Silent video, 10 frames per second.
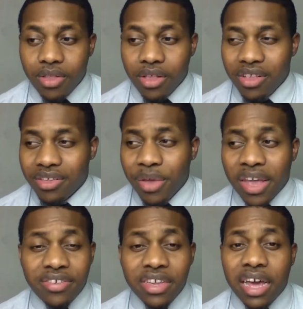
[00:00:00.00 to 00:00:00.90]
Man,
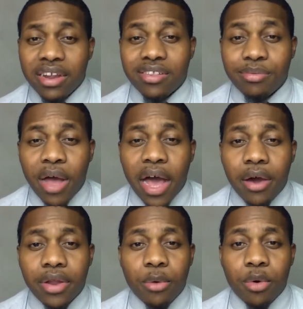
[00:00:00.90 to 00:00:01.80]
she got a smile
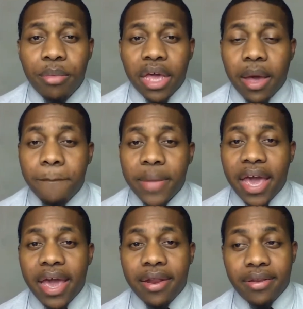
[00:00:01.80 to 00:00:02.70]
that will make a
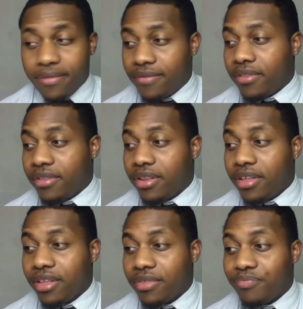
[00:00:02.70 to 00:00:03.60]
man,
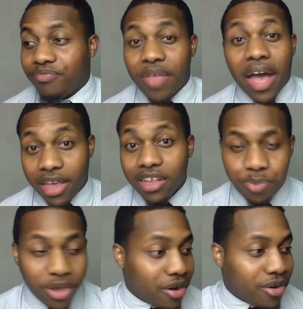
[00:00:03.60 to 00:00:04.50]
I guess,
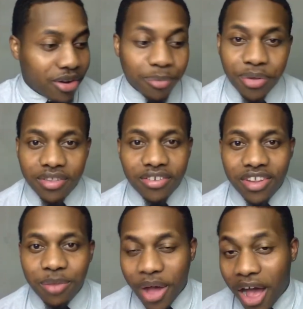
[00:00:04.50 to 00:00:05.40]
put her in a position
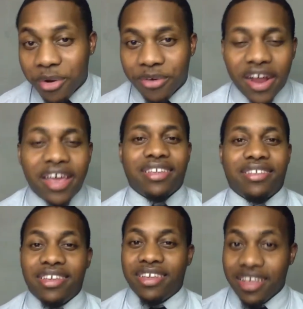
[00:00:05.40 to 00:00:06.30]
of power, right?
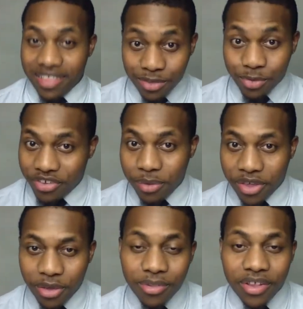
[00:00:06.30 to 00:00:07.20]
That's what she's been
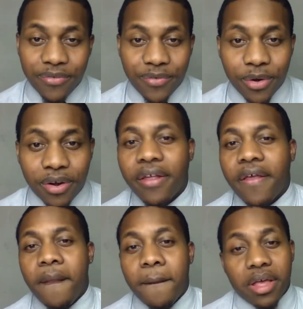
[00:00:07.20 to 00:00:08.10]
using it for.
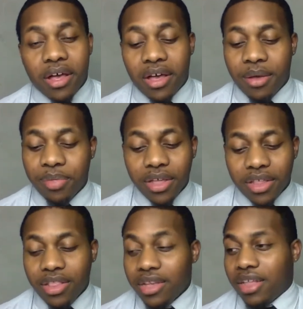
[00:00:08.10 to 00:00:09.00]

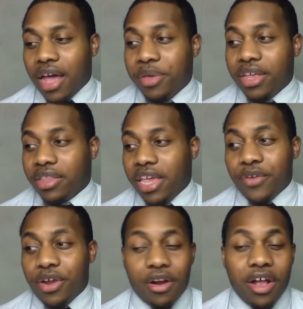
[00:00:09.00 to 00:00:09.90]
Look, I mean,
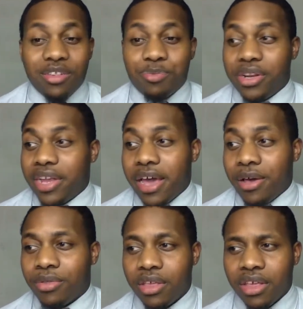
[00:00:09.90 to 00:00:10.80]
even her husband
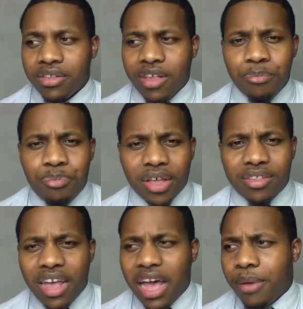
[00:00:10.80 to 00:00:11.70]
now, some big
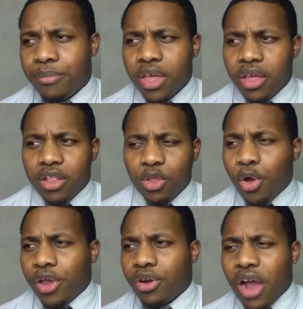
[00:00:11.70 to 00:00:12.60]
time
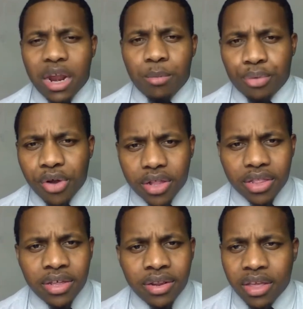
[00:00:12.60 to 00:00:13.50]
lawyer out of
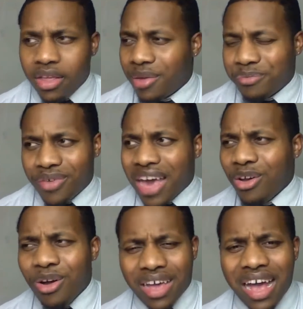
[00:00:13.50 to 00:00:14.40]
Brooklyn, got
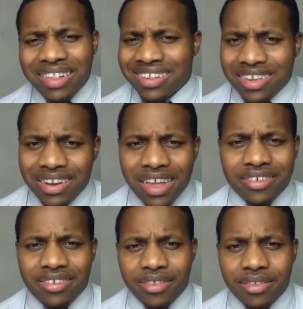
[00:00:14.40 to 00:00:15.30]
all kinds of
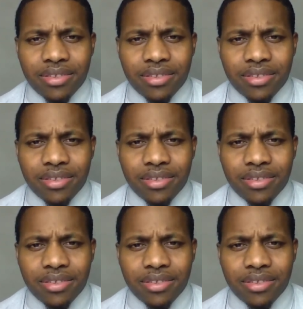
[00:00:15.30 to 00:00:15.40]
connections.